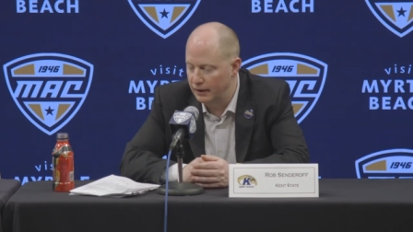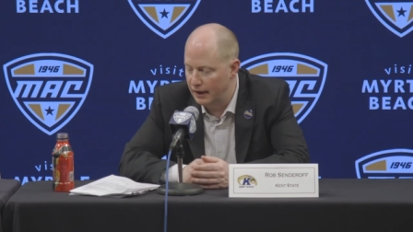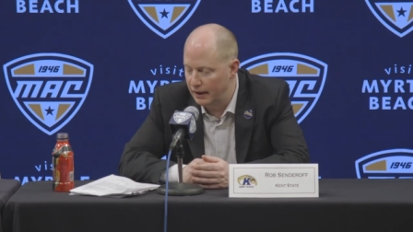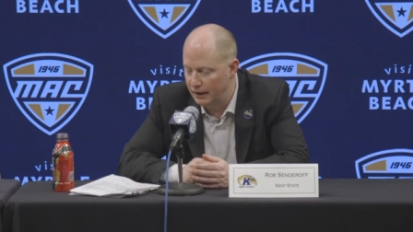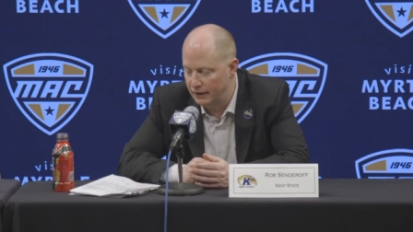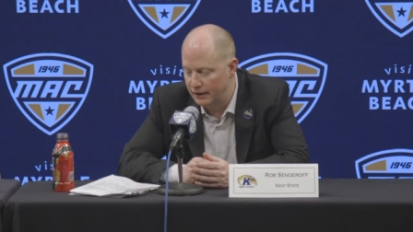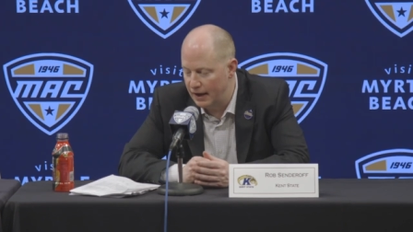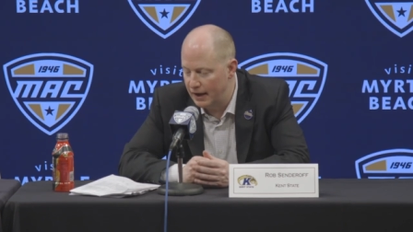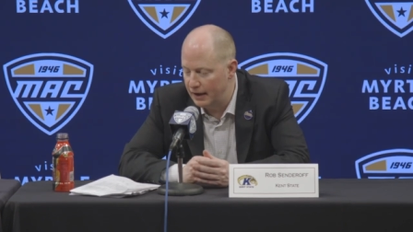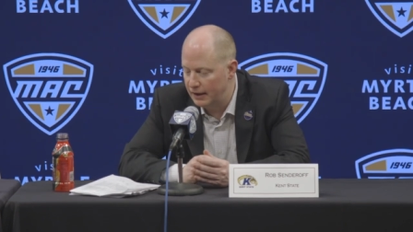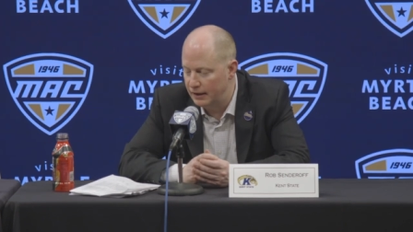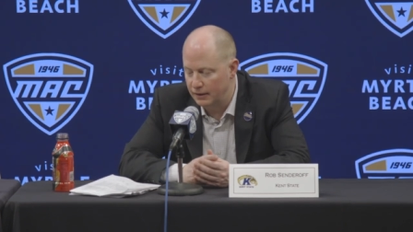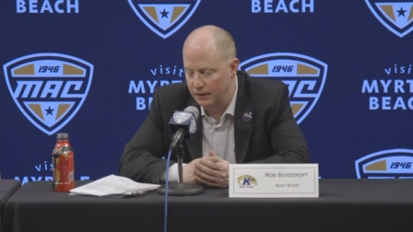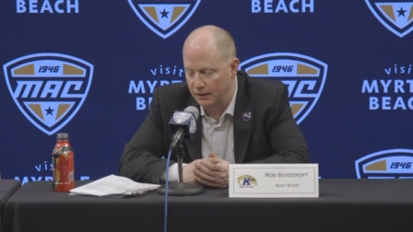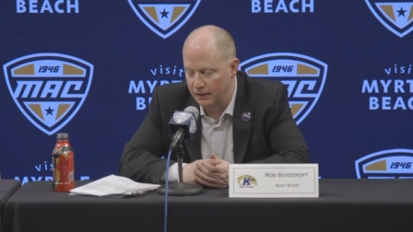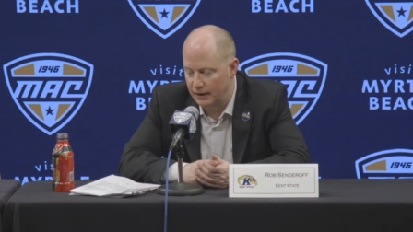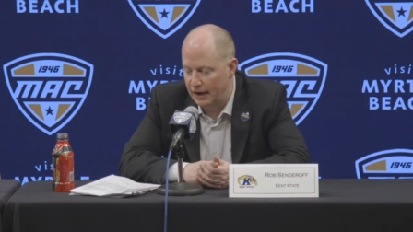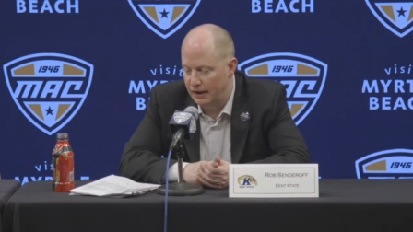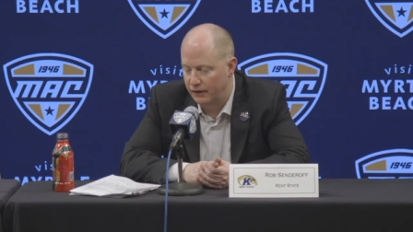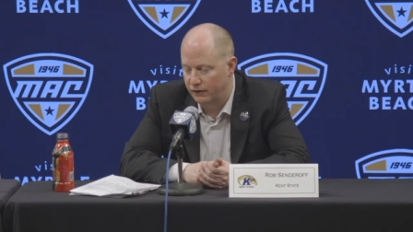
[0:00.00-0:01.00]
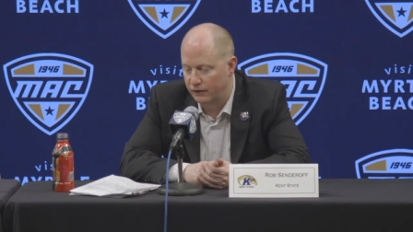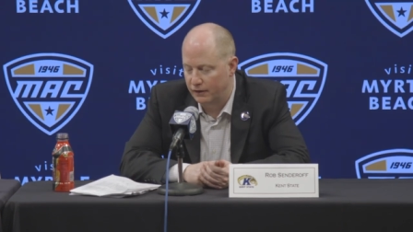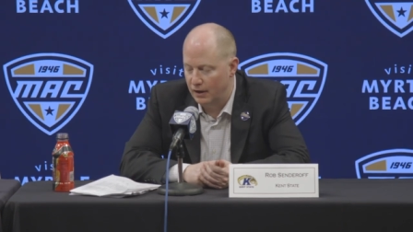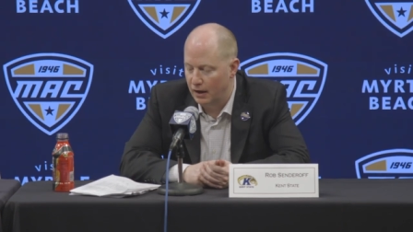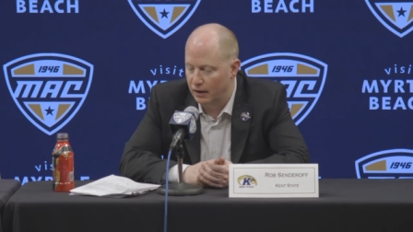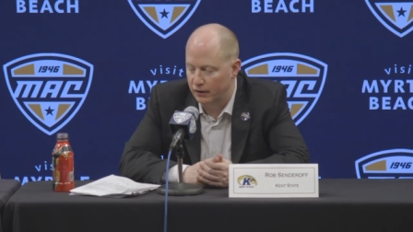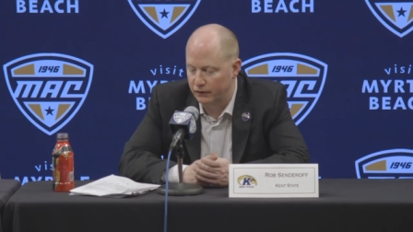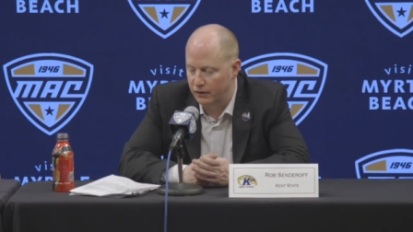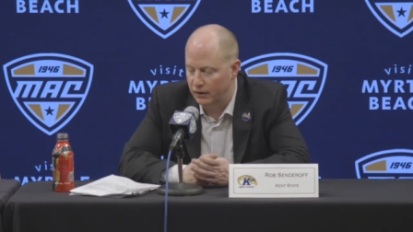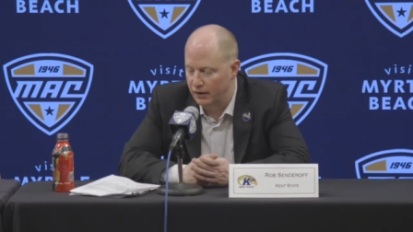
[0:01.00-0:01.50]
They they they
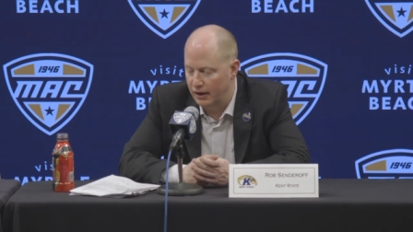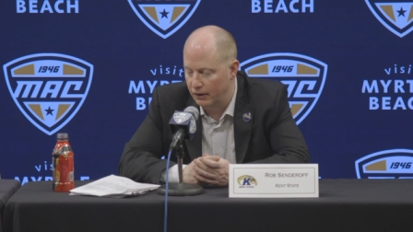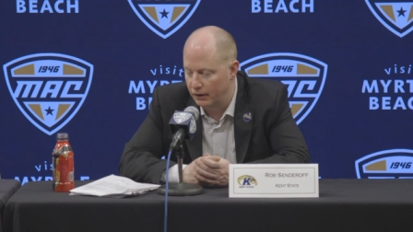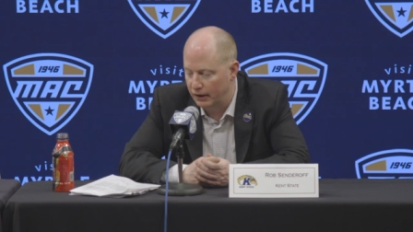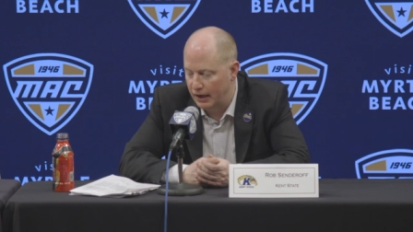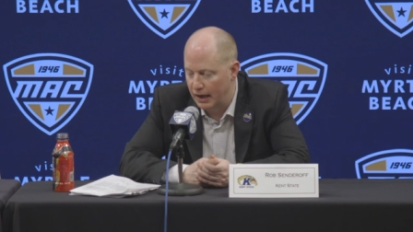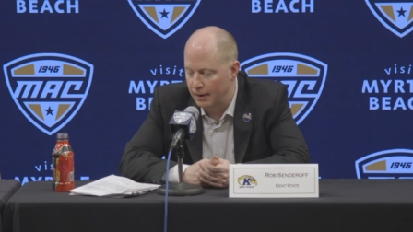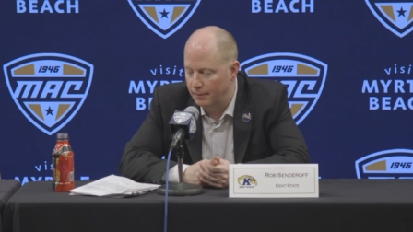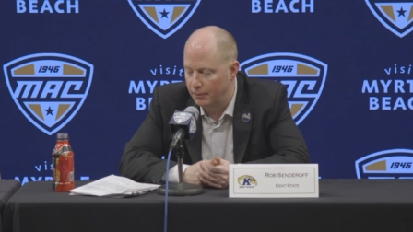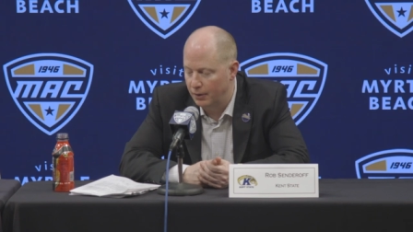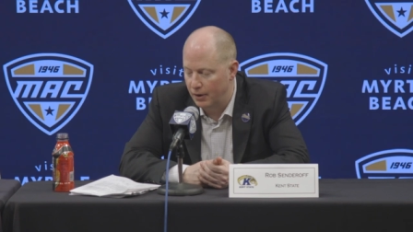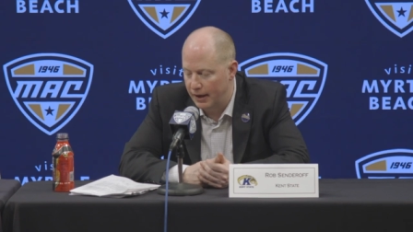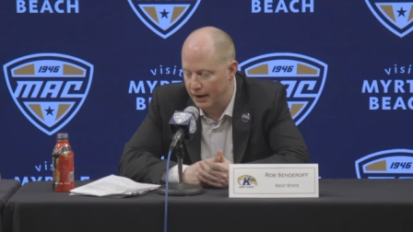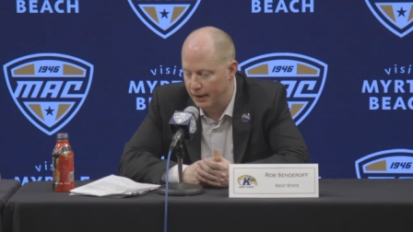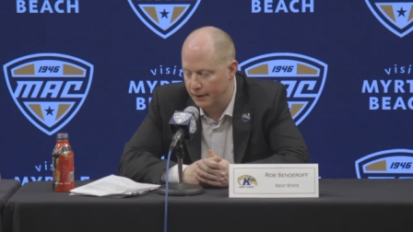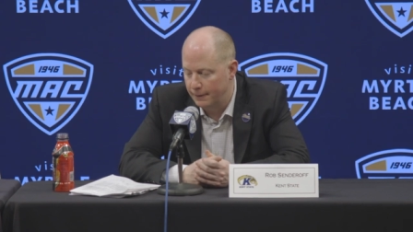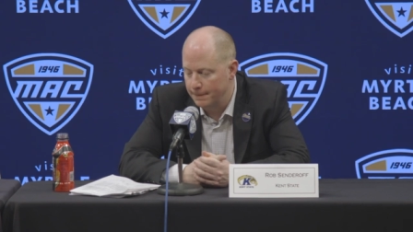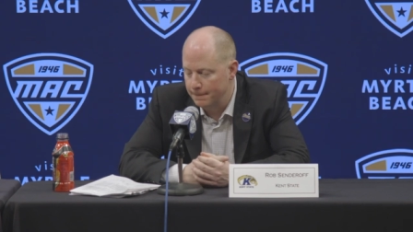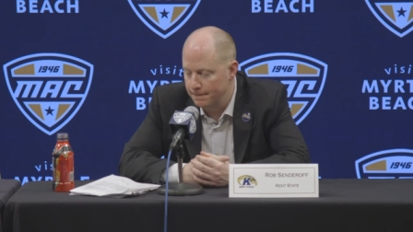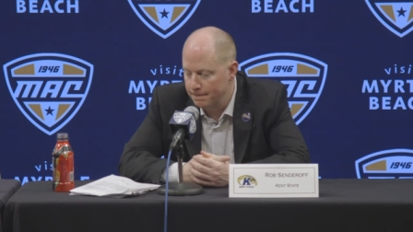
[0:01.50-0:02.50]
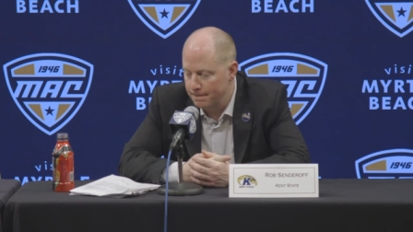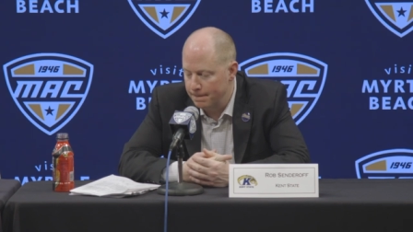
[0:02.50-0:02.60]
stuck to their game plan